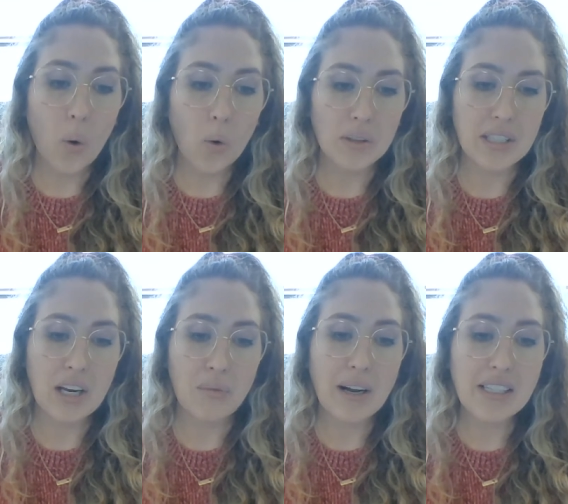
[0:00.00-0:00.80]
old
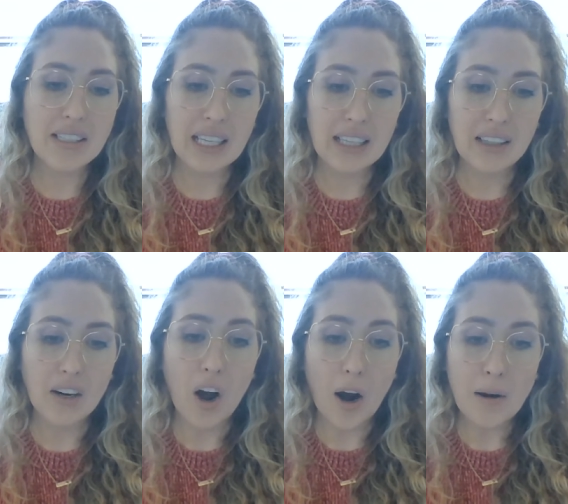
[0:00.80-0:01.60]
and
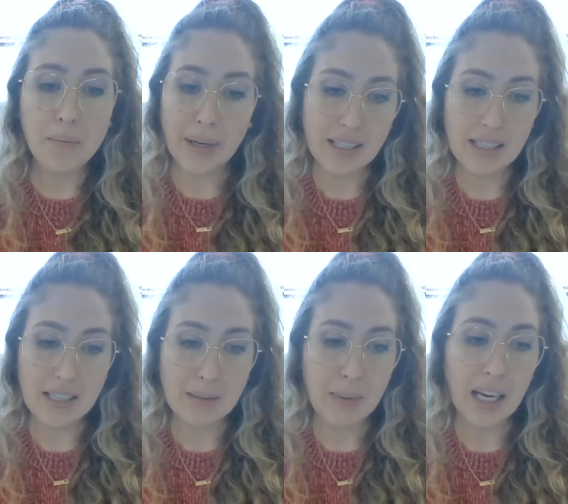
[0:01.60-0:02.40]
rust-eaten, arm
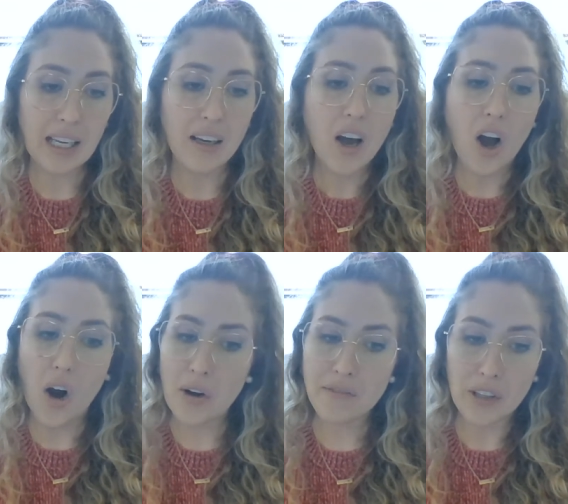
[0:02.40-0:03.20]
bracelets many,
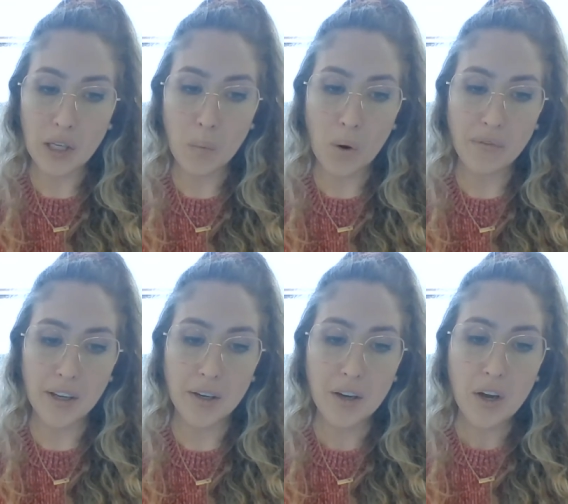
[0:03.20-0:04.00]
artfully woven.